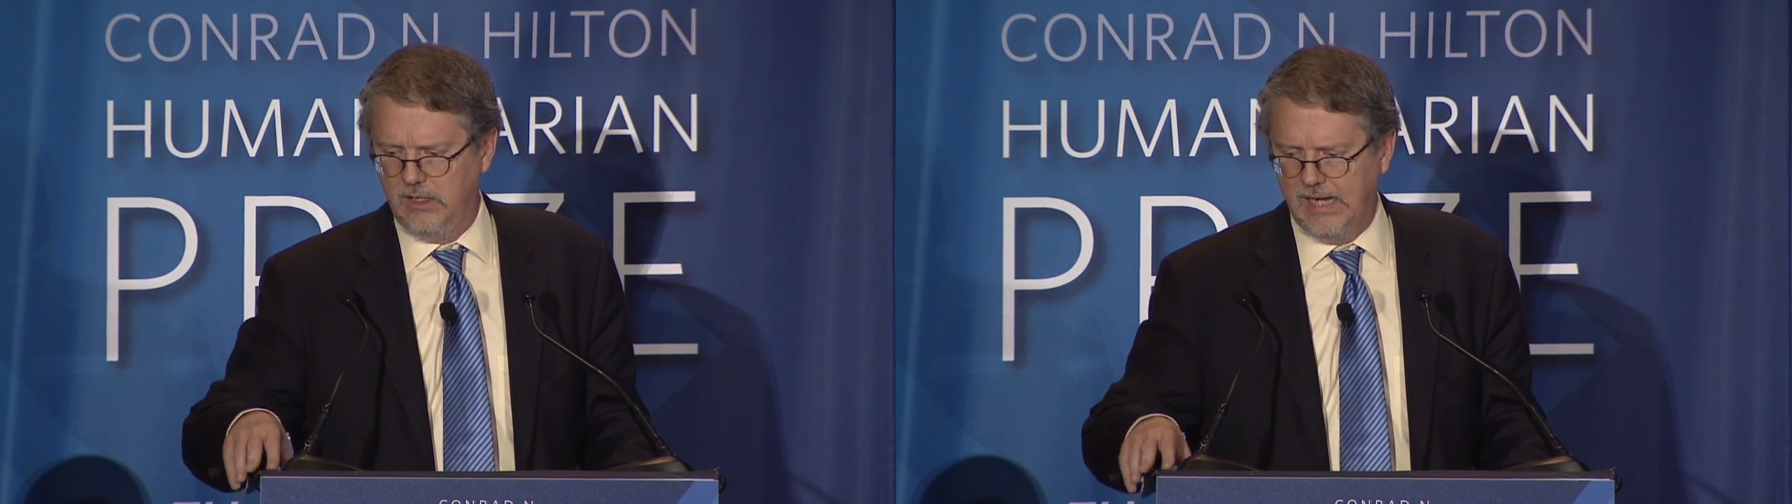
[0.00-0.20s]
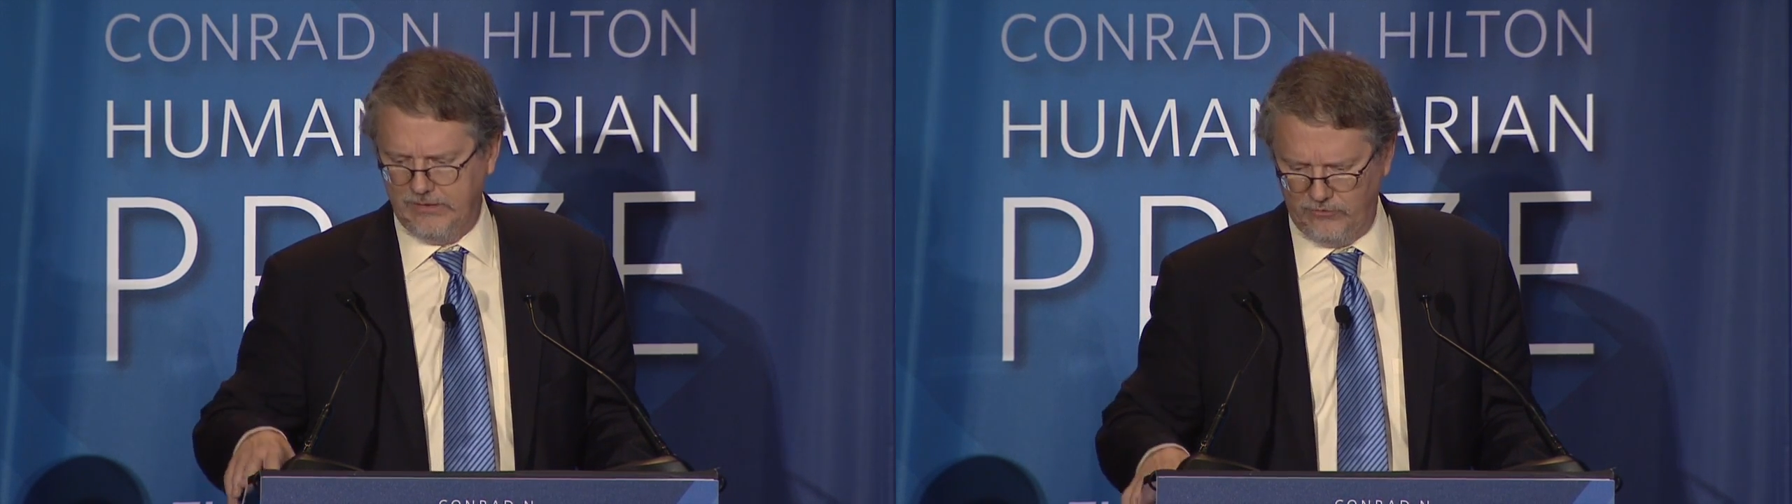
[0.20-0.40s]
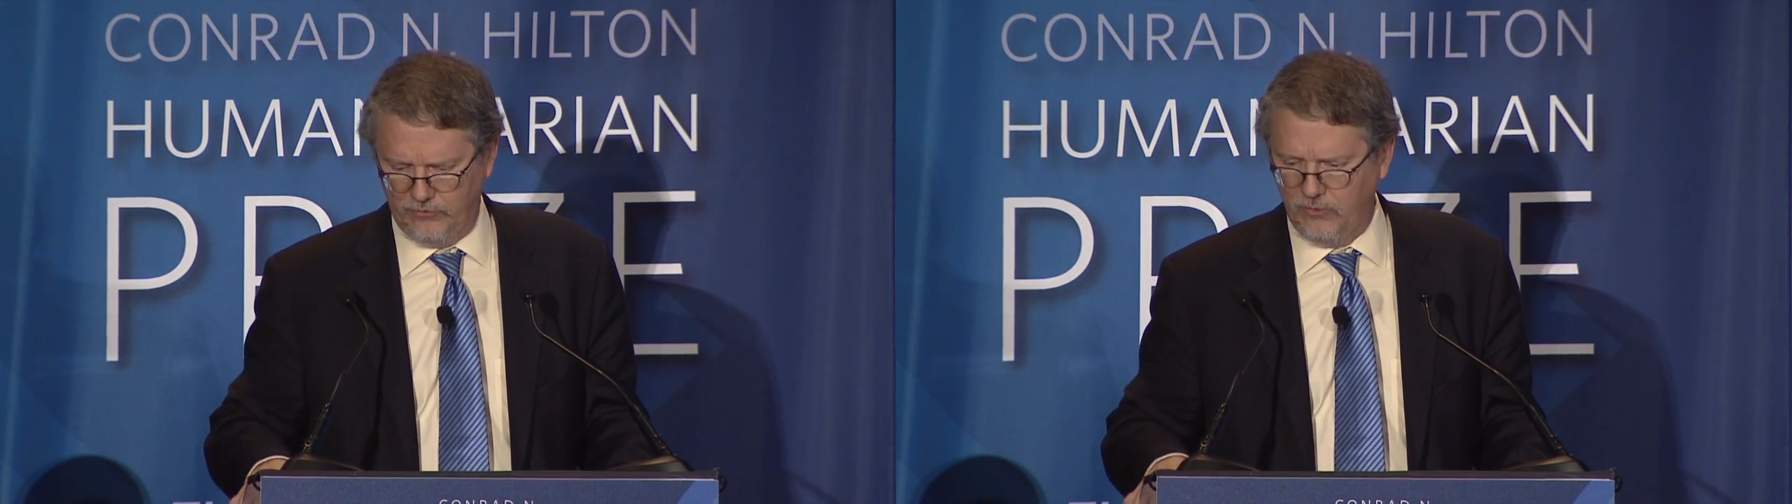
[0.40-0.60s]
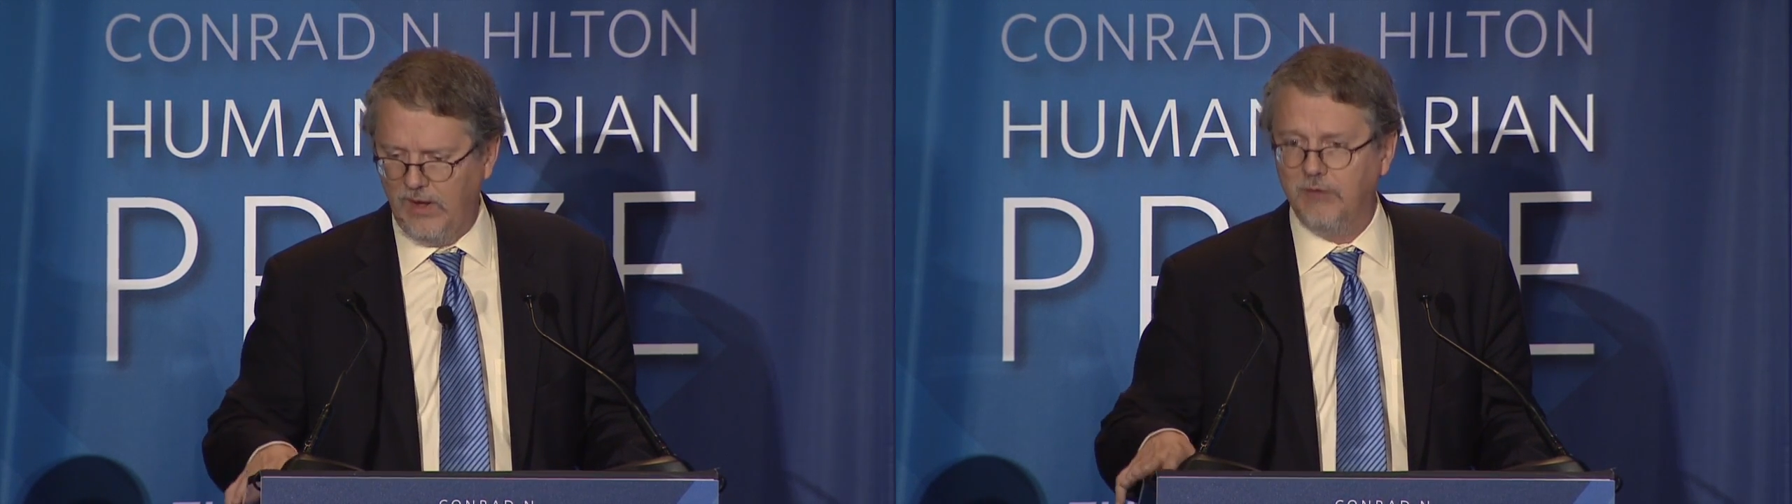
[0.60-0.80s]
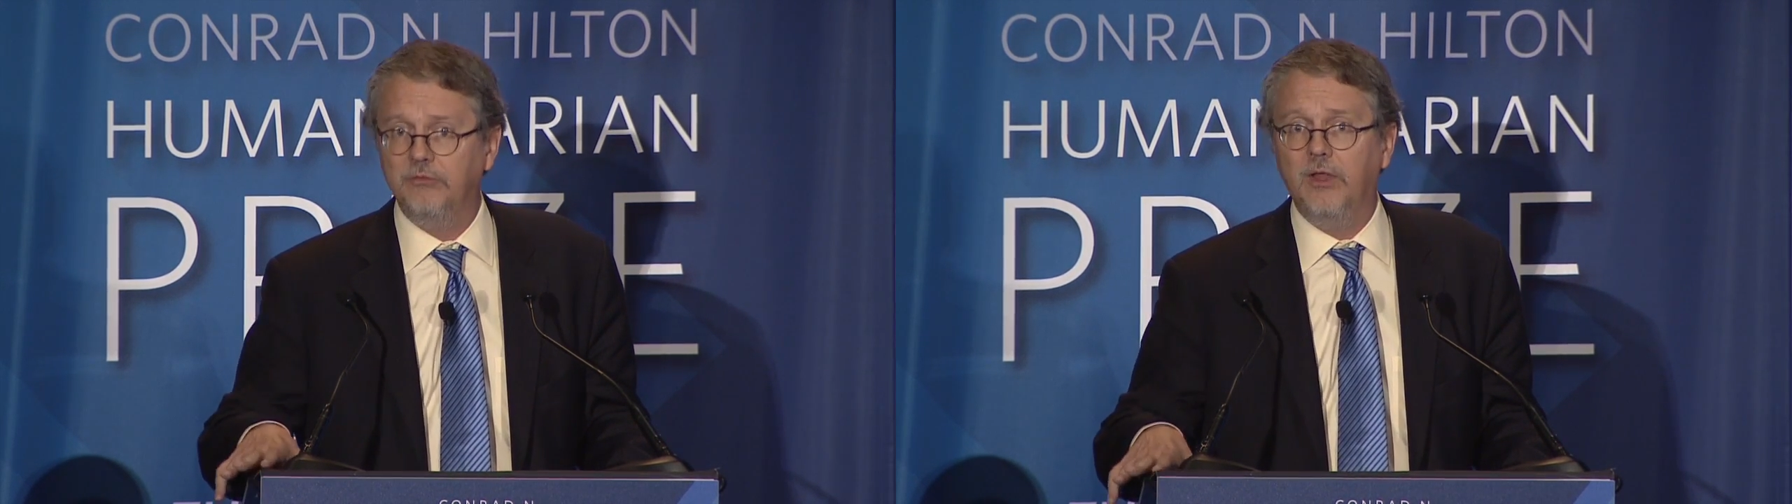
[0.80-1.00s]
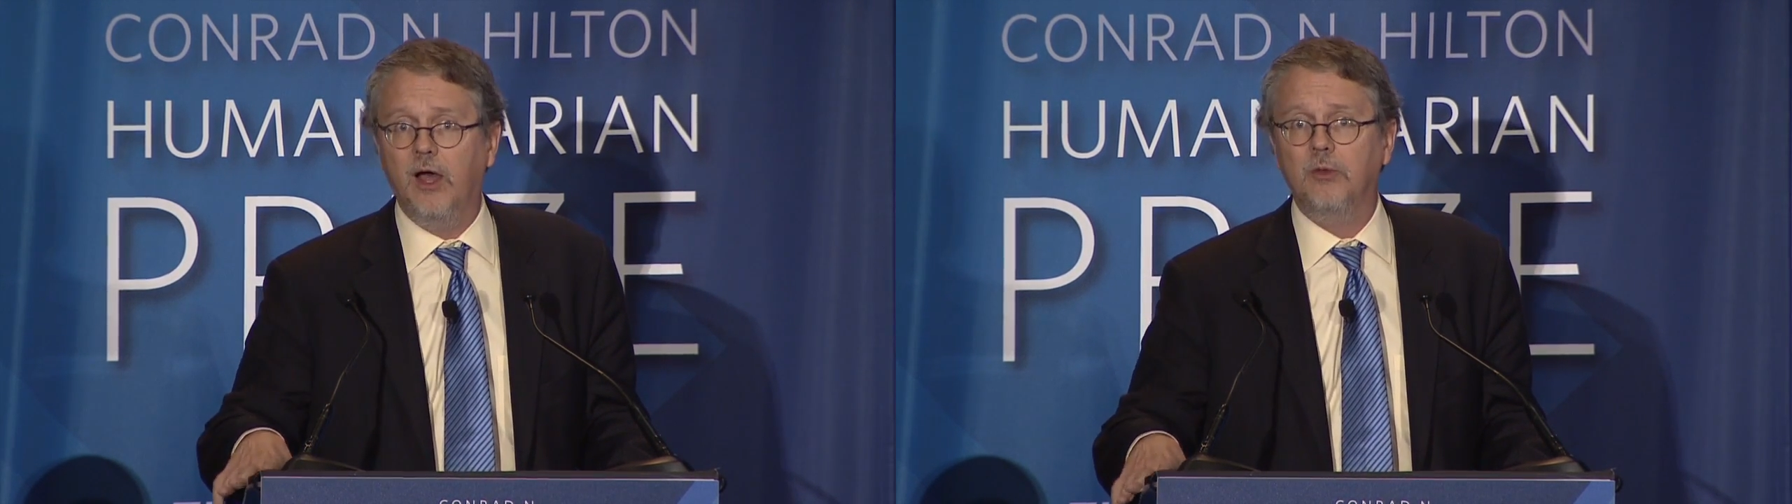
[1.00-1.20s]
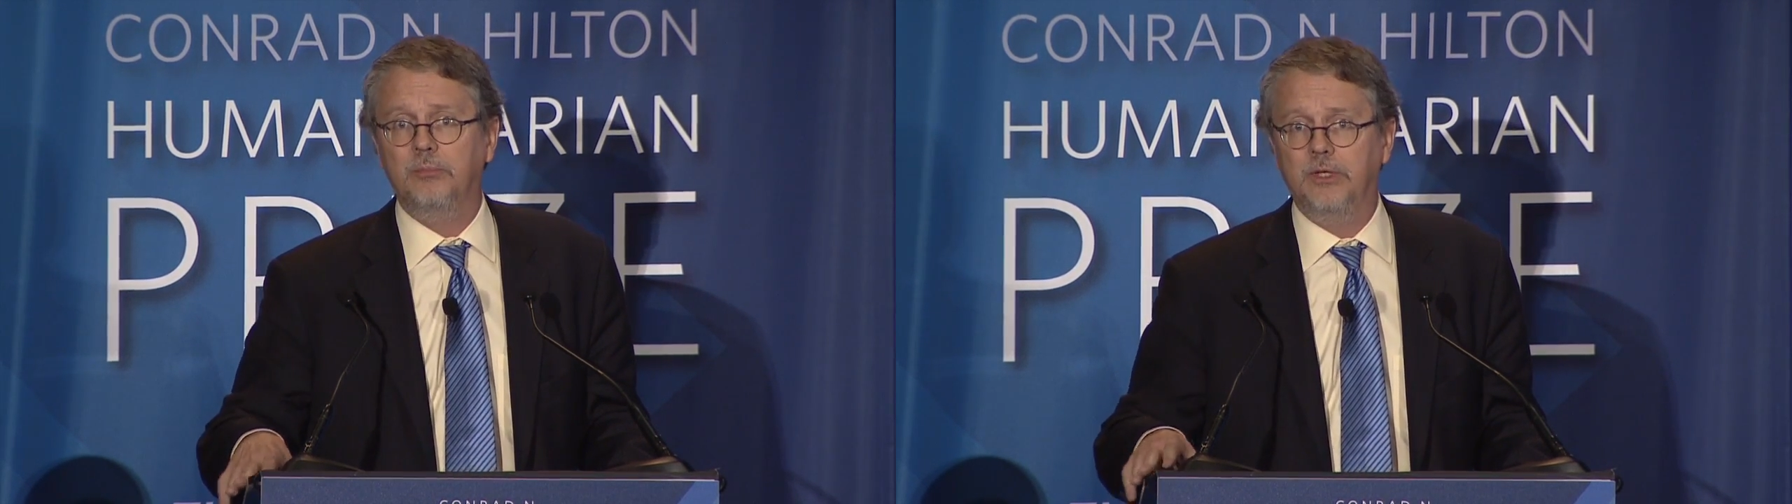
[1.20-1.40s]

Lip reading: actors who have not